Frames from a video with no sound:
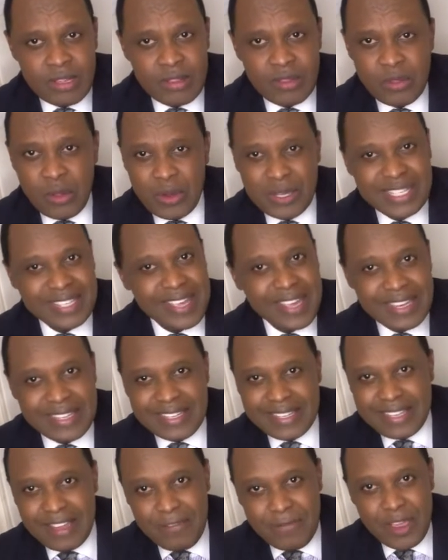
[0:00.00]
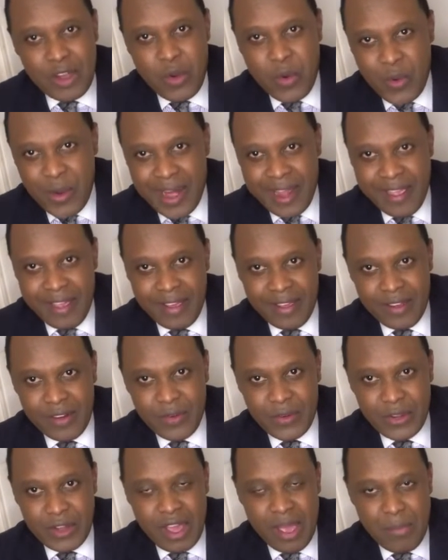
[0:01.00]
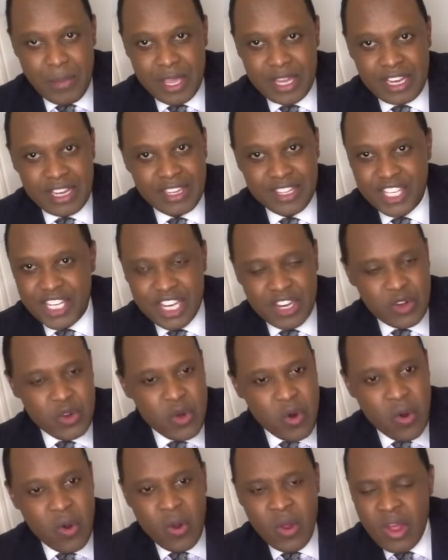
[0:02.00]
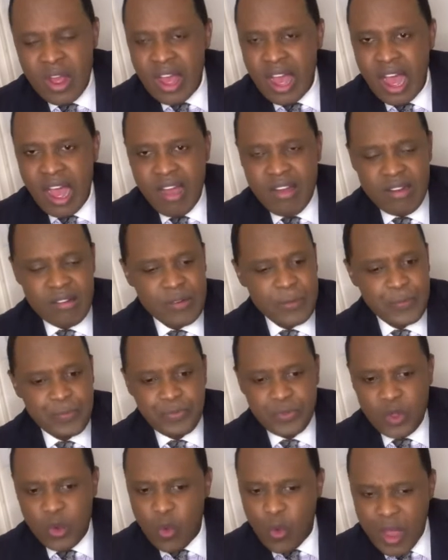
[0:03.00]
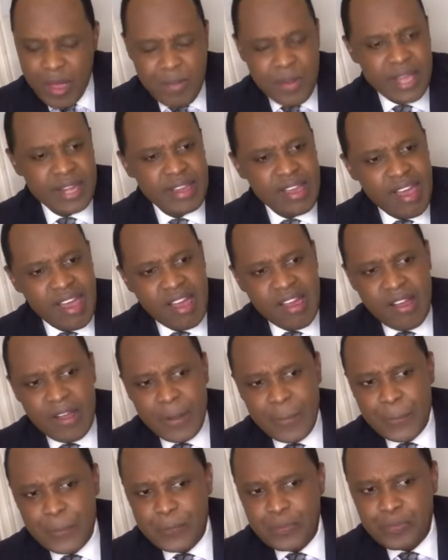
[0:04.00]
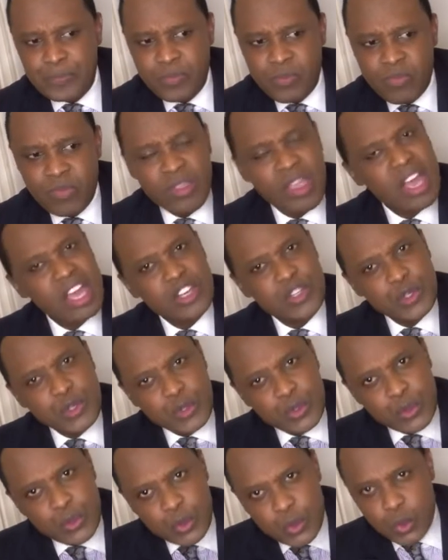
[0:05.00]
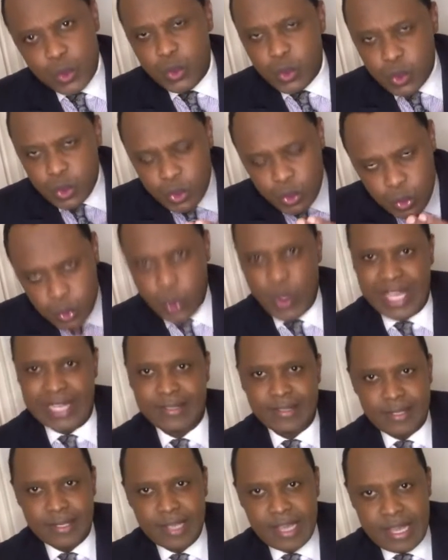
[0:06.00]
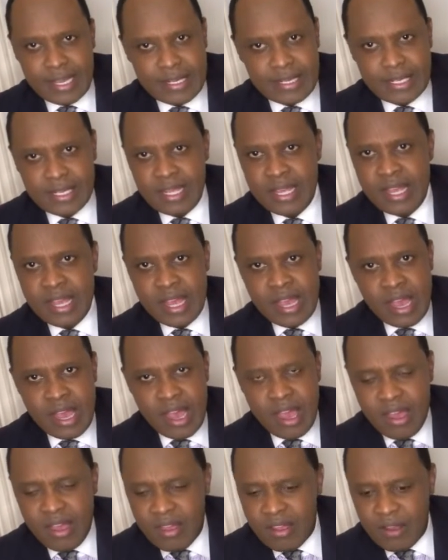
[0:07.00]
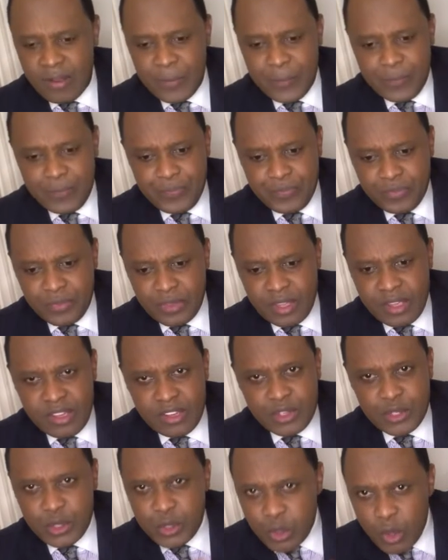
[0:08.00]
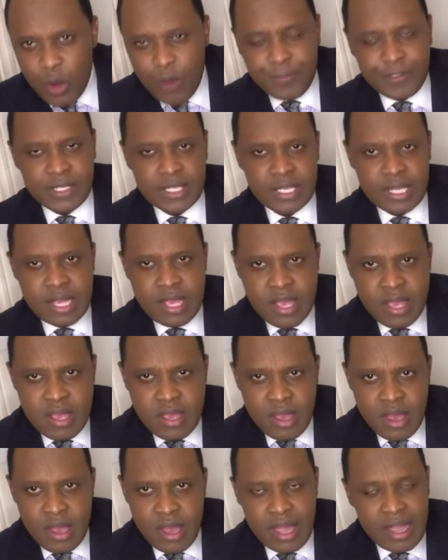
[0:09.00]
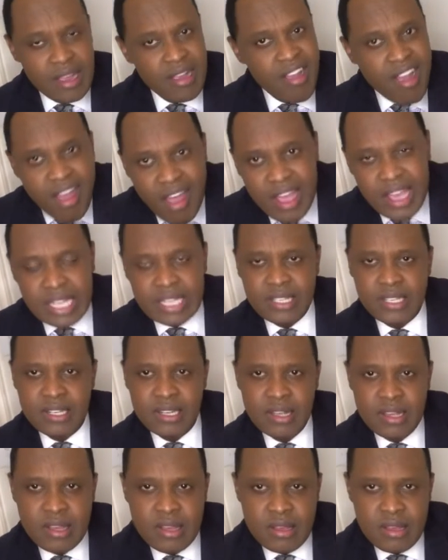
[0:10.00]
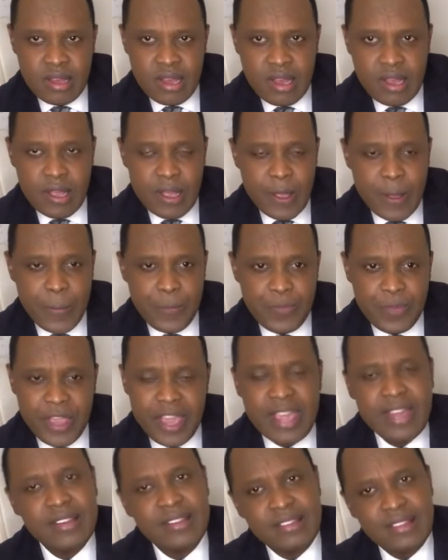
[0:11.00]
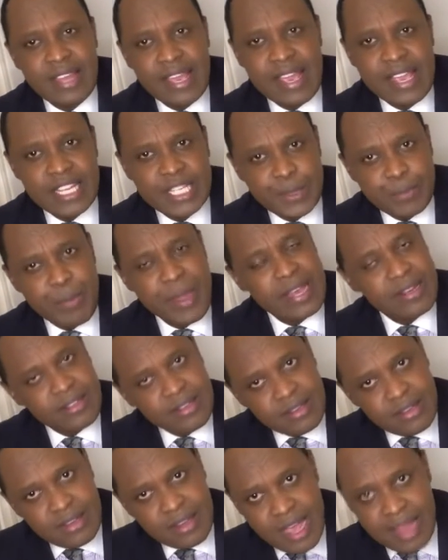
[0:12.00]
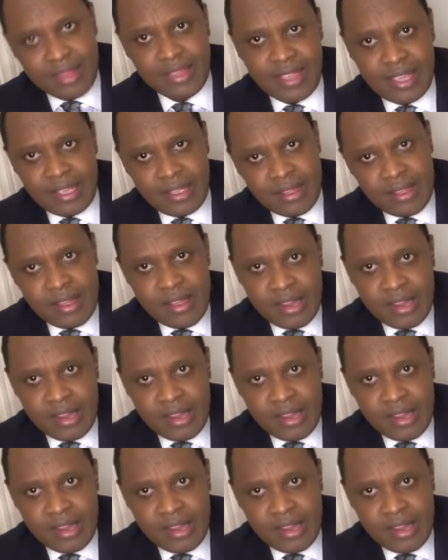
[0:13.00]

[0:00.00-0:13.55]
those cases are very rare, you know what I mean? In general, women are sweet and soft, kind, and they expect nothing